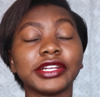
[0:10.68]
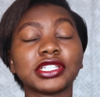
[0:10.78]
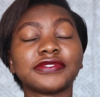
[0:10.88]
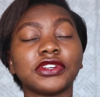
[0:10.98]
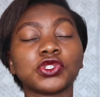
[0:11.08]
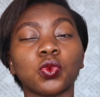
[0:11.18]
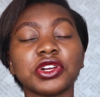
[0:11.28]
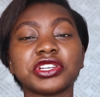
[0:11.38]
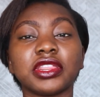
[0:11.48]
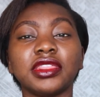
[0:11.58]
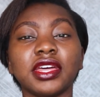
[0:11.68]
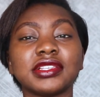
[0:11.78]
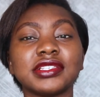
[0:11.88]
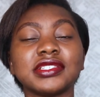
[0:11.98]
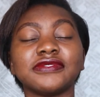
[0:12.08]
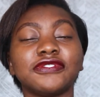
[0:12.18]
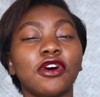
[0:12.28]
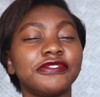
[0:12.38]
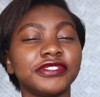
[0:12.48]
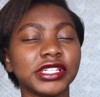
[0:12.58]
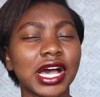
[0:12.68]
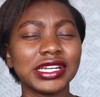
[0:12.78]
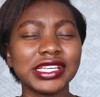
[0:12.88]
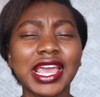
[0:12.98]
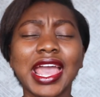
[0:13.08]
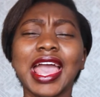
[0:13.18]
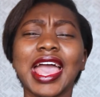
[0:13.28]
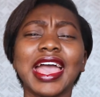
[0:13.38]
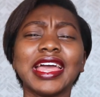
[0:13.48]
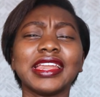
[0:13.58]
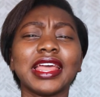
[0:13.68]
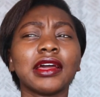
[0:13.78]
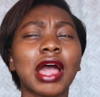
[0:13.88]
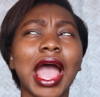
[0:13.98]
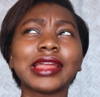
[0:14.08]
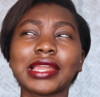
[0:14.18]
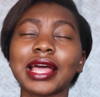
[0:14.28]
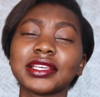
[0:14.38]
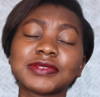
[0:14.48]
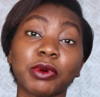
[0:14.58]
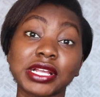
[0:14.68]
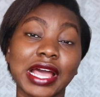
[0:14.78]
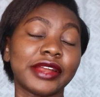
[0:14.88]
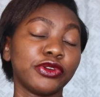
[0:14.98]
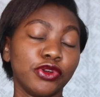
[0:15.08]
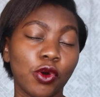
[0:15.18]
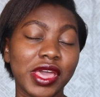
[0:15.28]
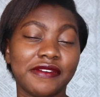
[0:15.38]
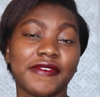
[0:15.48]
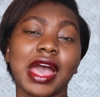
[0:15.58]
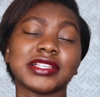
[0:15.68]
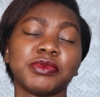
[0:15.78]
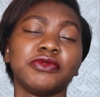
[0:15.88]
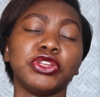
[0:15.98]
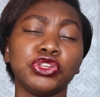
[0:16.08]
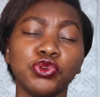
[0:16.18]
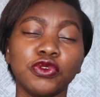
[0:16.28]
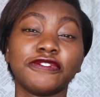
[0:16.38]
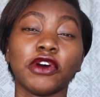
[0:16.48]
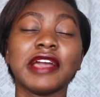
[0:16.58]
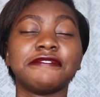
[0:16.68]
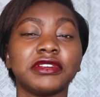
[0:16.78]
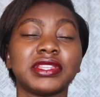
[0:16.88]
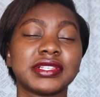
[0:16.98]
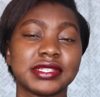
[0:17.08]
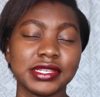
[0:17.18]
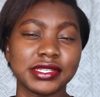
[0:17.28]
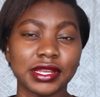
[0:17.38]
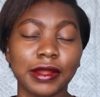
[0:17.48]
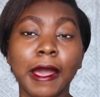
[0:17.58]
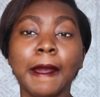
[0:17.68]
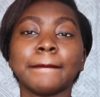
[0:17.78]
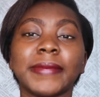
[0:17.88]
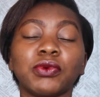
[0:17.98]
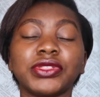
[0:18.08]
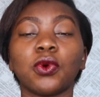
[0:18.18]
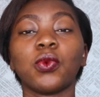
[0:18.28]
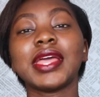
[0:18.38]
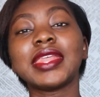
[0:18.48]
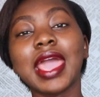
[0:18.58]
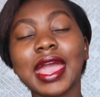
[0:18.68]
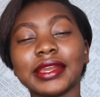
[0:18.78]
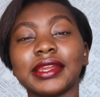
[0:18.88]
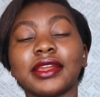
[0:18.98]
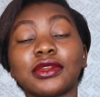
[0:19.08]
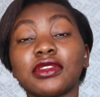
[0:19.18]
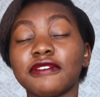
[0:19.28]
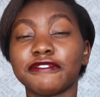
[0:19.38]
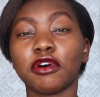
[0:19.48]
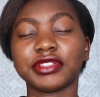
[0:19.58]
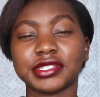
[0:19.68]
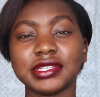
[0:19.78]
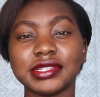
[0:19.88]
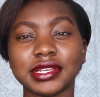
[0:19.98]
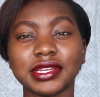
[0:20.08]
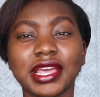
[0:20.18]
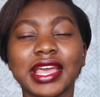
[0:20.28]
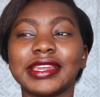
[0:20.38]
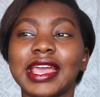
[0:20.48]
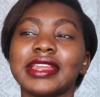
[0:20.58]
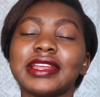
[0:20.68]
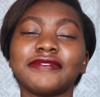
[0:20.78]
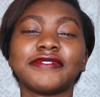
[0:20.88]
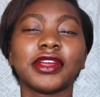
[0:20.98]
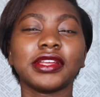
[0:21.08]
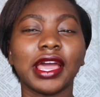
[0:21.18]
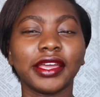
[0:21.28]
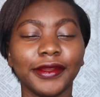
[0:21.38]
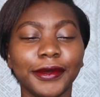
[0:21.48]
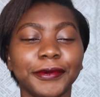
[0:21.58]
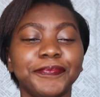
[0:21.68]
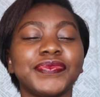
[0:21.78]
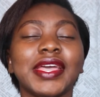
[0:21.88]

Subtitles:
I just finished watching the season 4 finale, and at this point I don't know if it has been renewed for a fifth season, but with the way they ended the fourth season, they ended it very, like, you know,